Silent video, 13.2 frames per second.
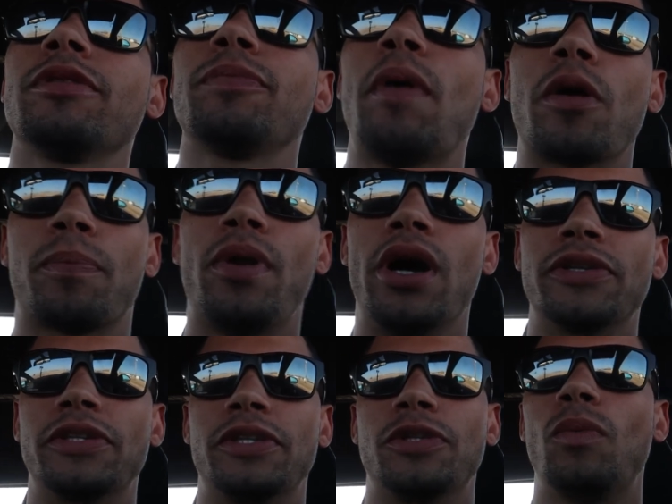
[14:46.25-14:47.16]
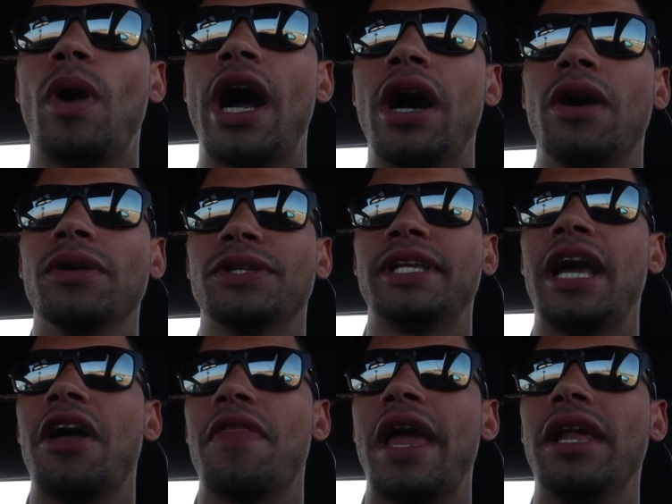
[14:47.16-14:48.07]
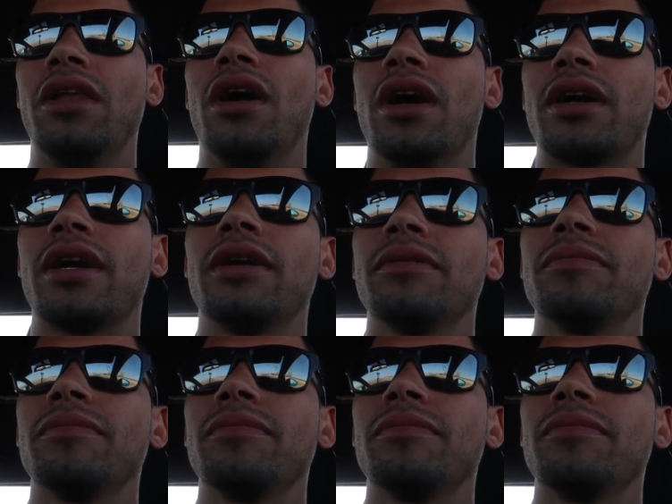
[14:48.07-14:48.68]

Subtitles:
spark plugs as well, see how they look.